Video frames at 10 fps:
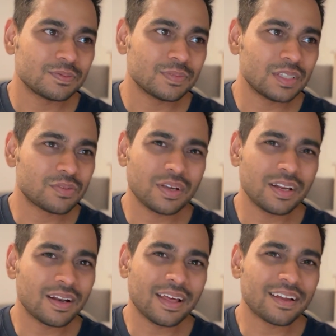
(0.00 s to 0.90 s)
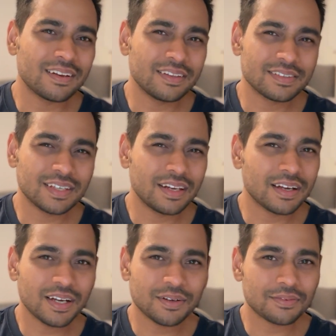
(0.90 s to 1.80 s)
it's very unlikely there's any
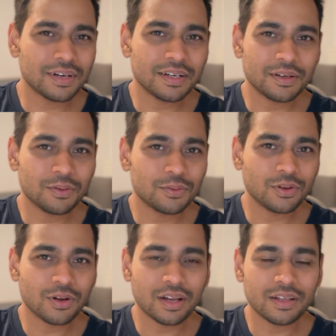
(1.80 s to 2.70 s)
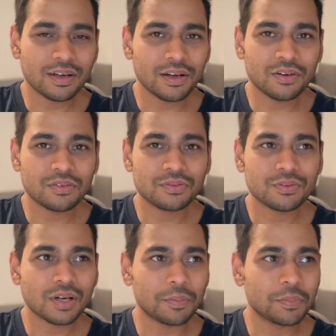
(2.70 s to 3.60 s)
kind of gratitude or any kind of
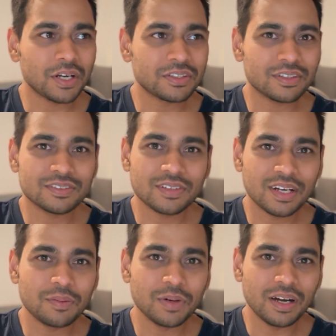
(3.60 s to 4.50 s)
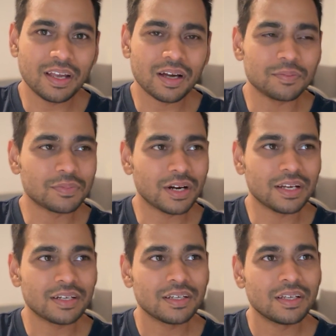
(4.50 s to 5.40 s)
compassion is really building up,
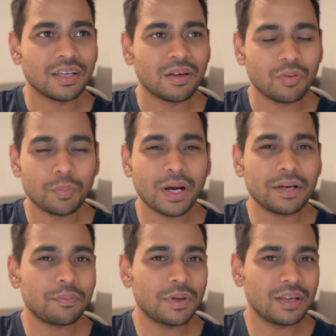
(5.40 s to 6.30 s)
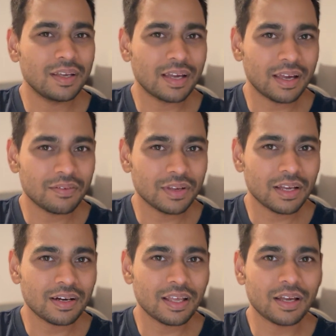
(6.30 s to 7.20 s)
right? We might be
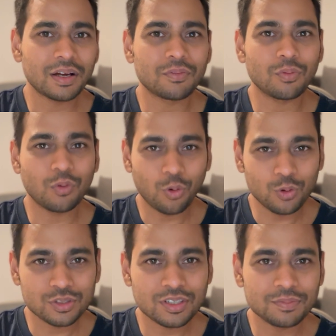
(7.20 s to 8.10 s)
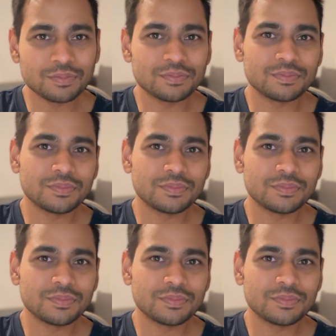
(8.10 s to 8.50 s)
having like a wholesome